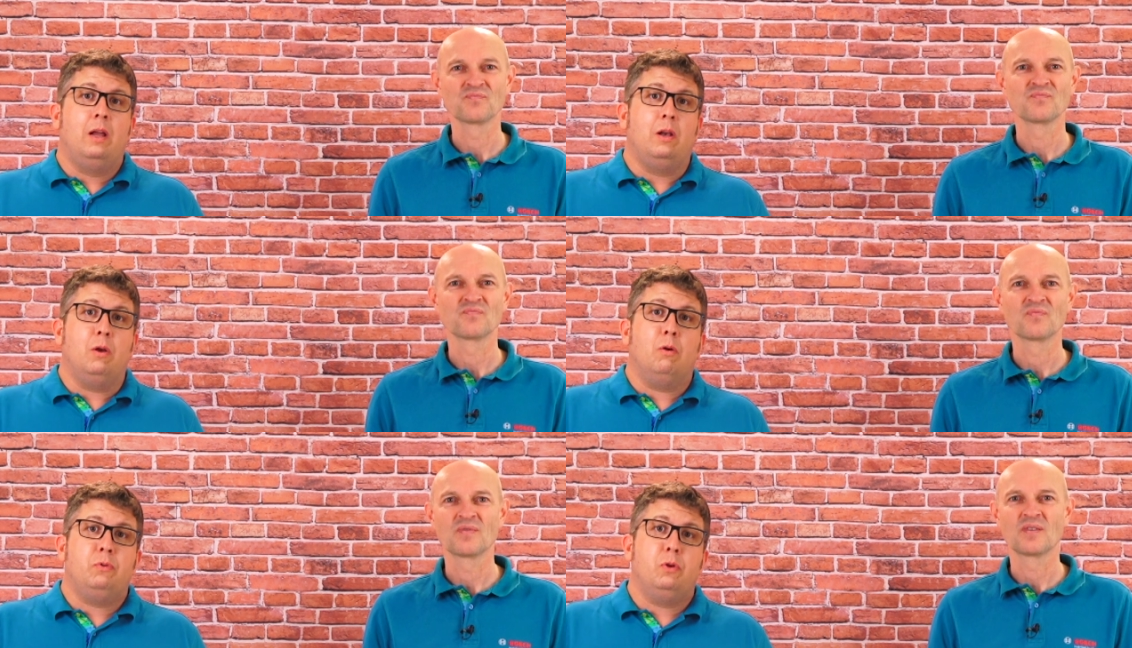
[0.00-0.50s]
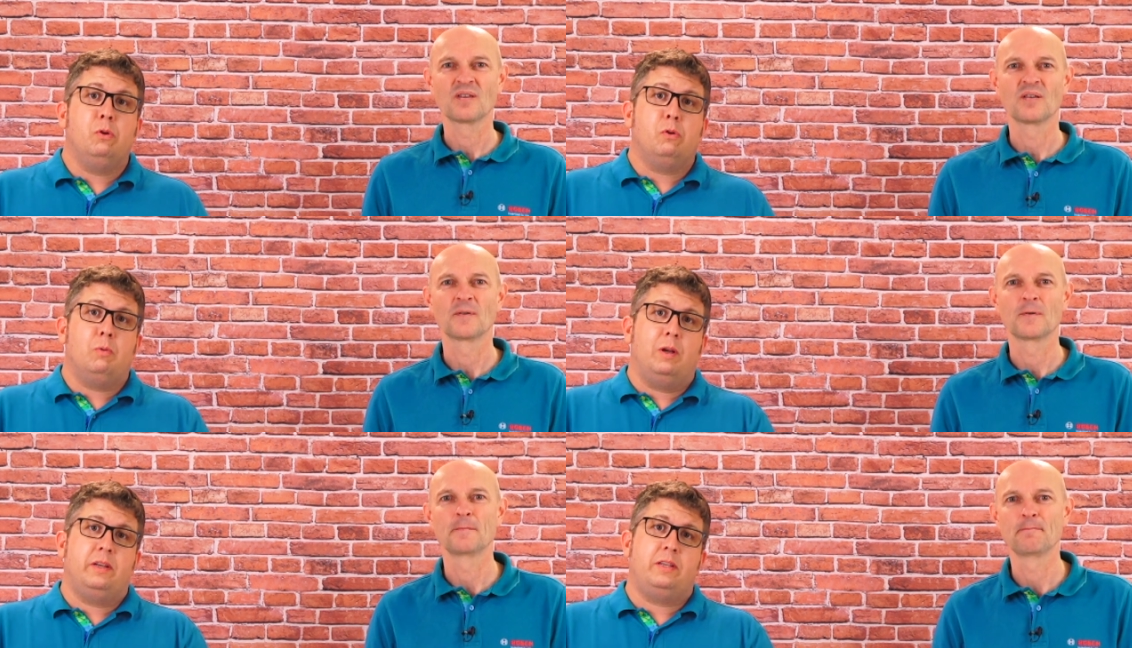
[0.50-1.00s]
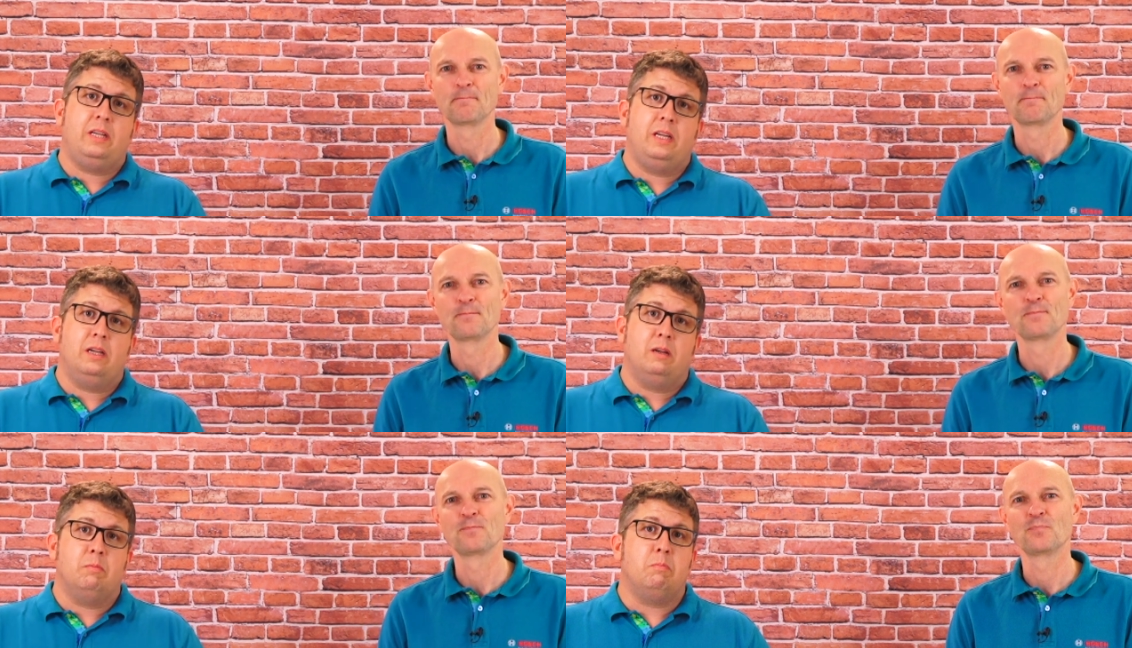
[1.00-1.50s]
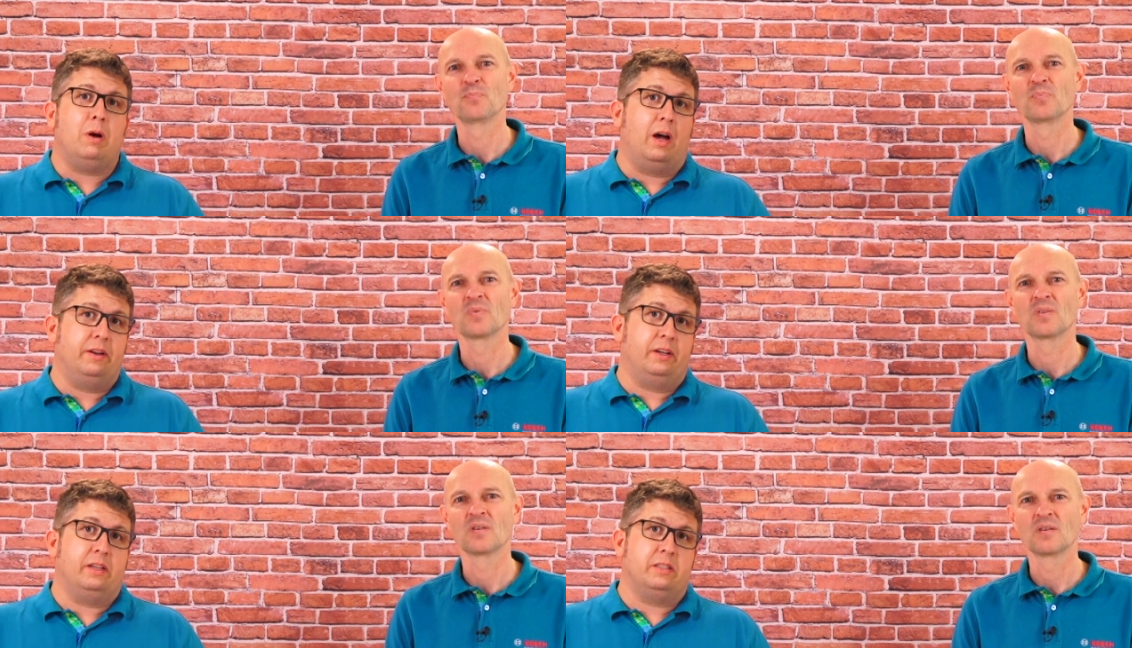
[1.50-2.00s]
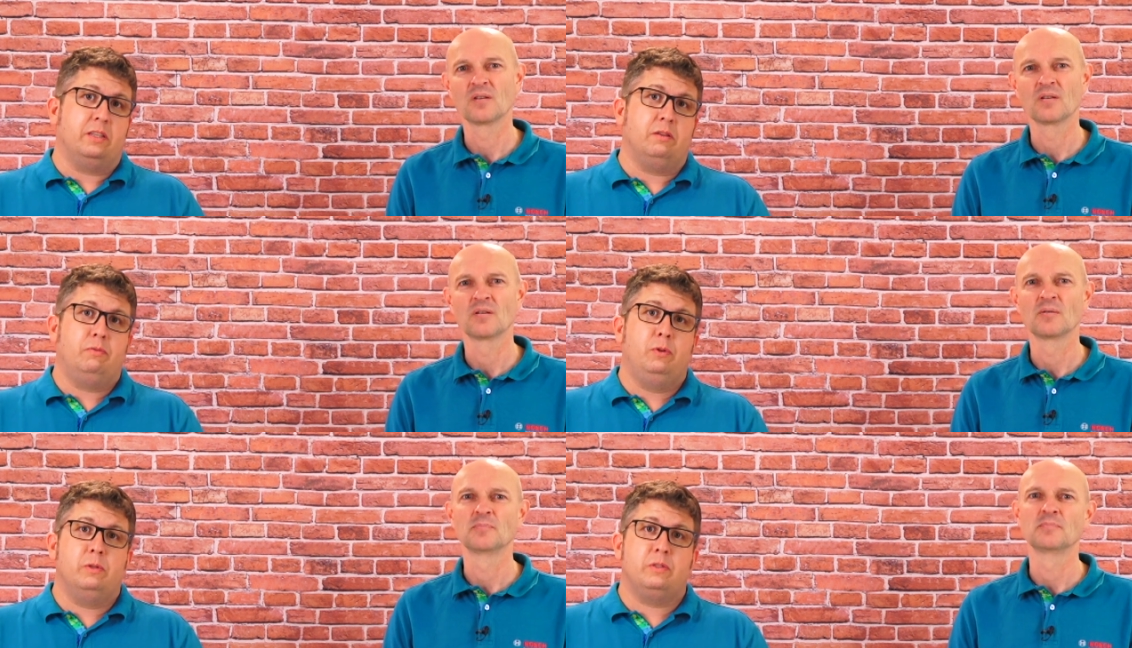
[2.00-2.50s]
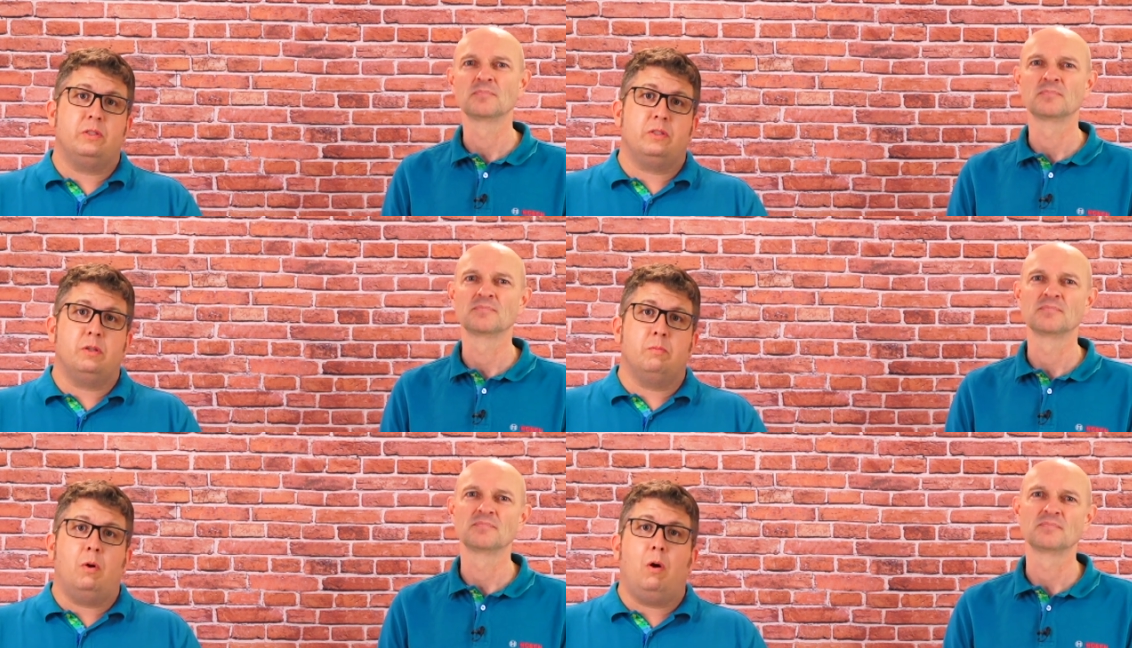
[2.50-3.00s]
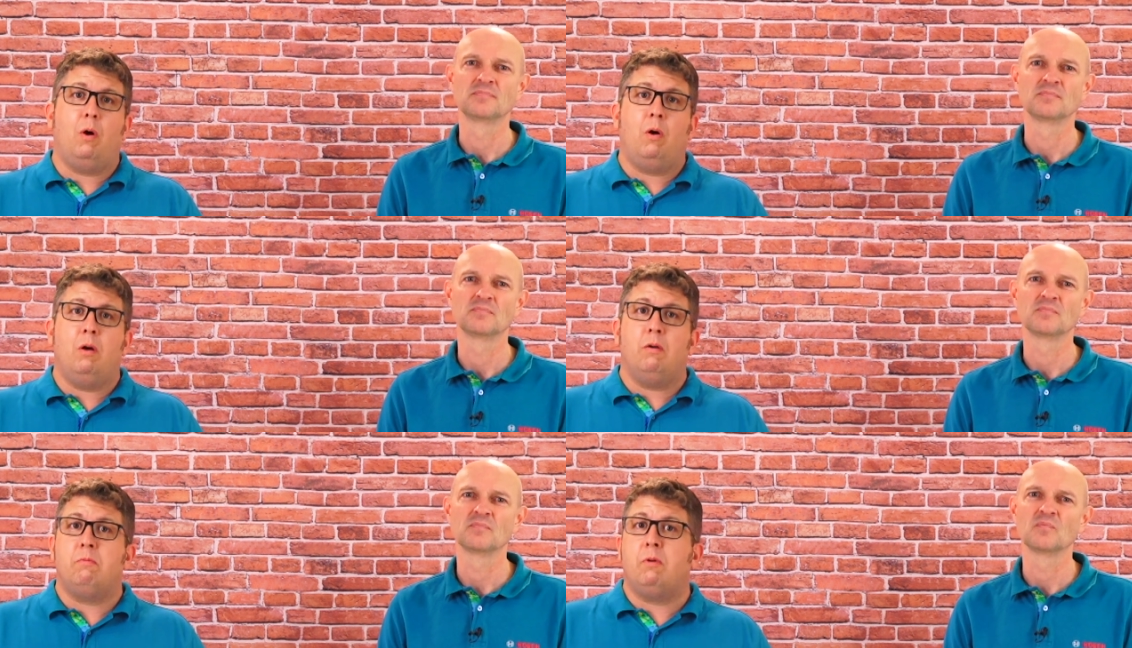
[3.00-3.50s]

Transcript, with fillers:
Speaker 1: Low fuel quality, particles in the fuel system, or